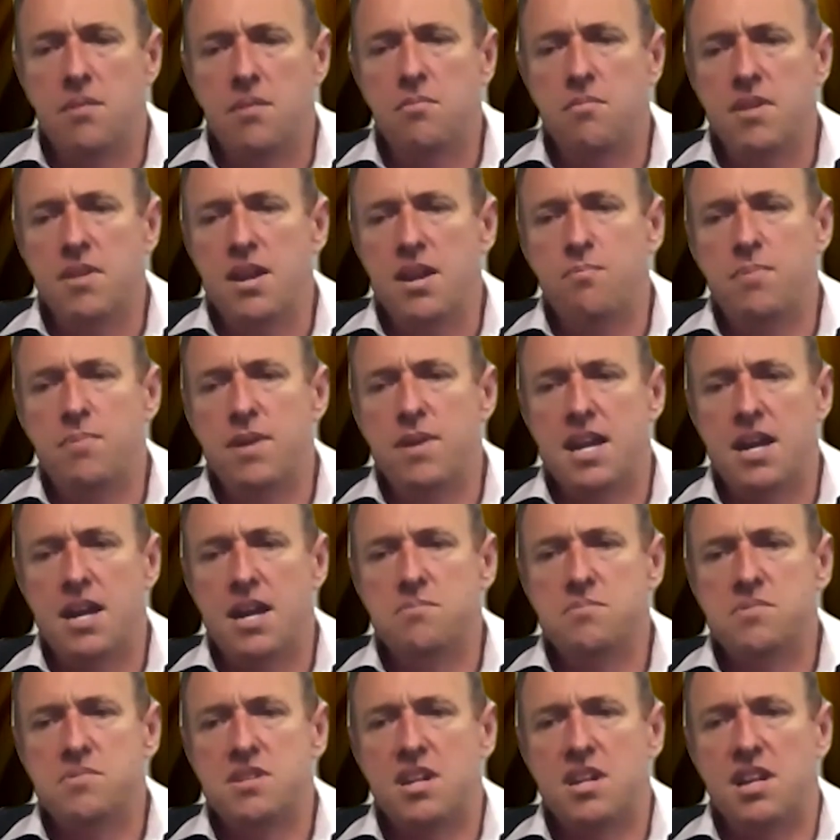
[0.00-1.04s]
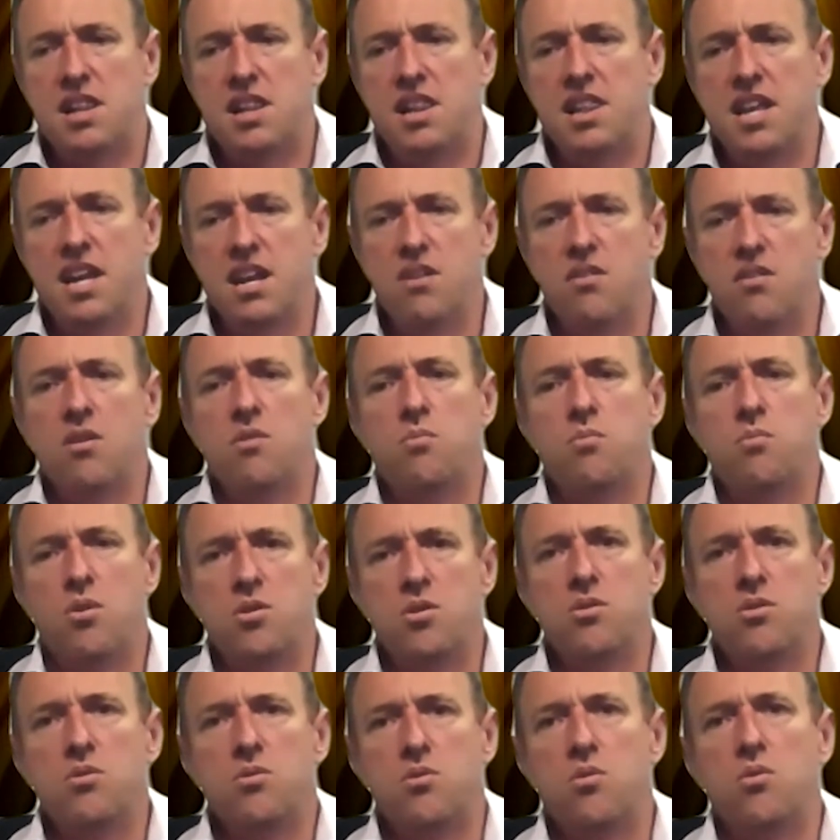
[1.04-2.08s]
it becomes clearer what
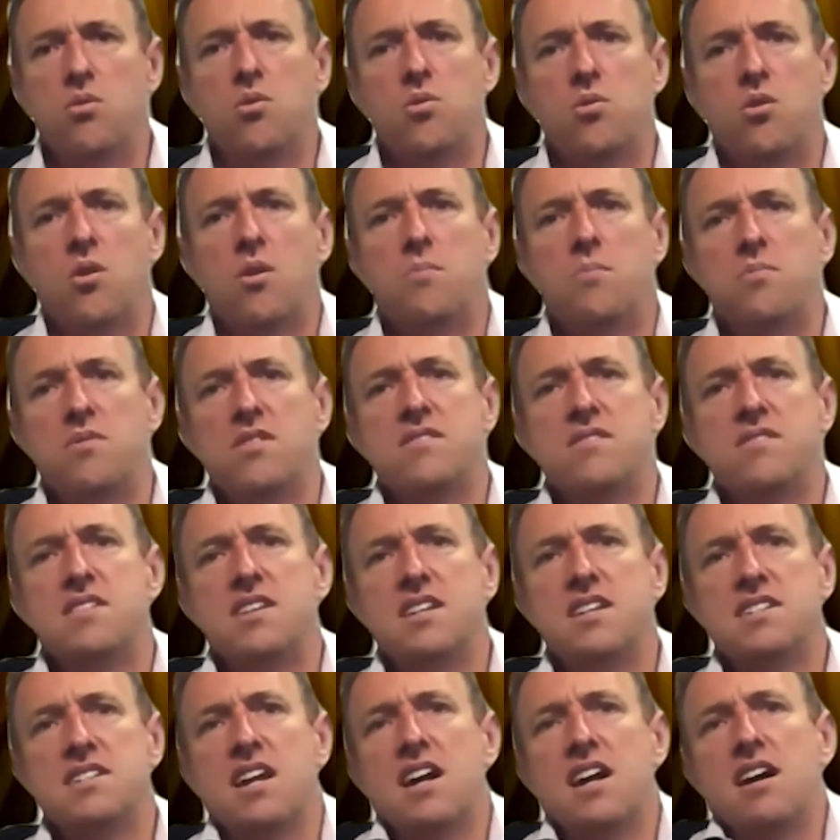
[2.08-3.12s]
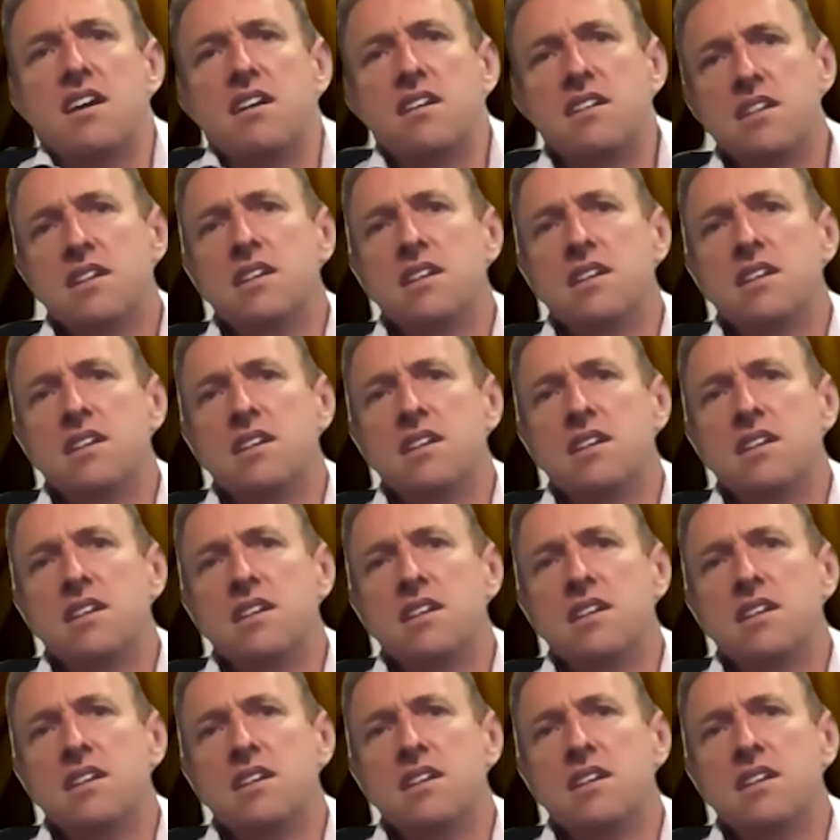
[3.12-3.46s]
your core competencies are.